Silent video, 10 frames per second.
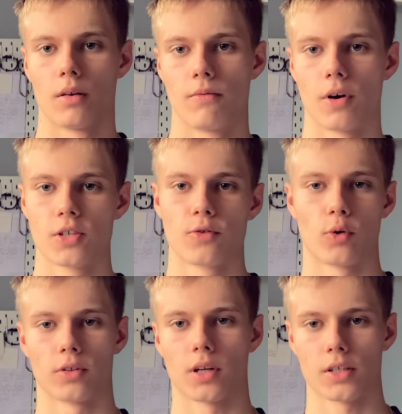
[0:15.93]
First of
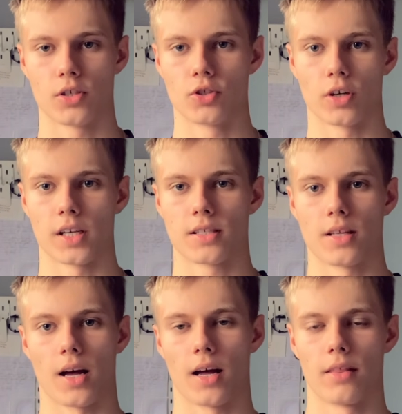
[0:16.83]
all, I'd like to address
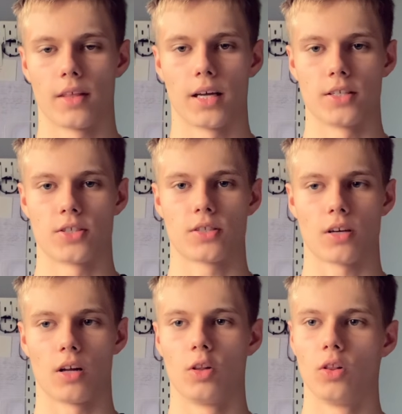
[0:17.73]
that there's
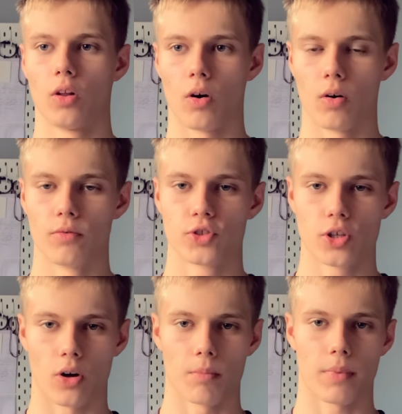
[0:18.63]
a lot of
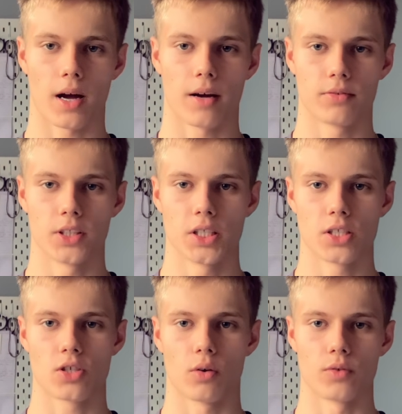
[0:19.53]
top
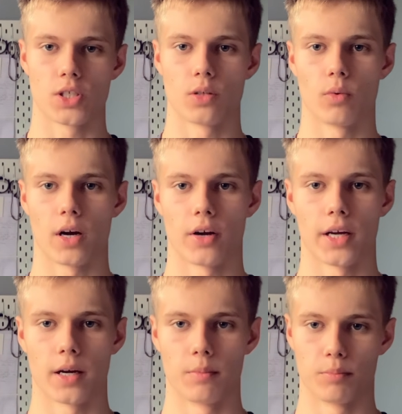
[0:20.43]
athletes obviously
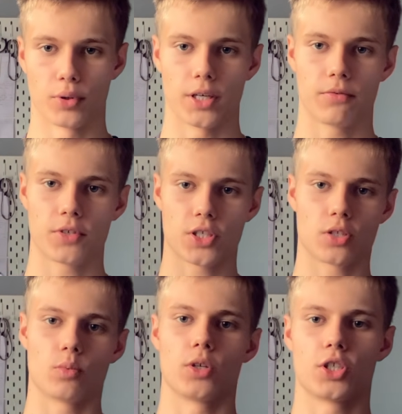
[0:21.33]
wearing
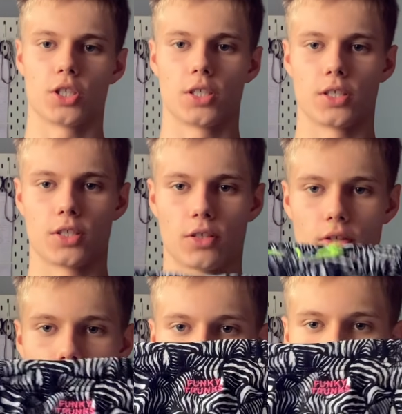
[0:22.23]
briefs, which is
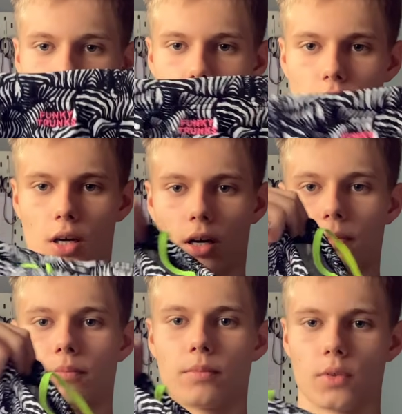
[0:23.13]
the shorter
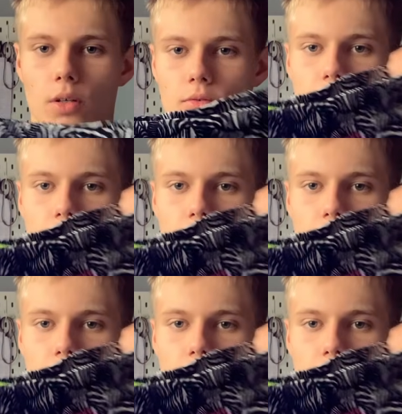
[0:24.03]
cut of